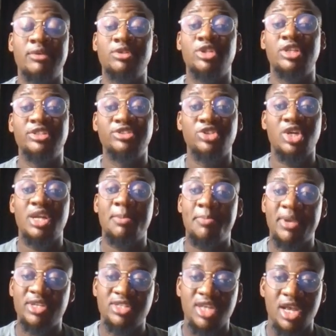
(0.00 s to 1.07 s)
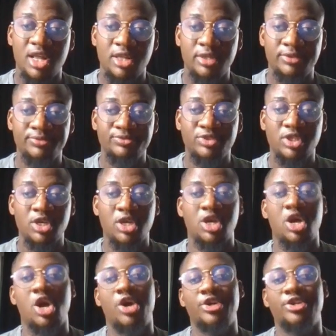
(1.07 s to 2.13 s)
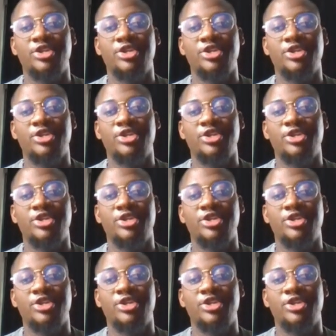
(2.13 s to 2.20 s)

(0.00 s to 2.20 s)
install a pixel on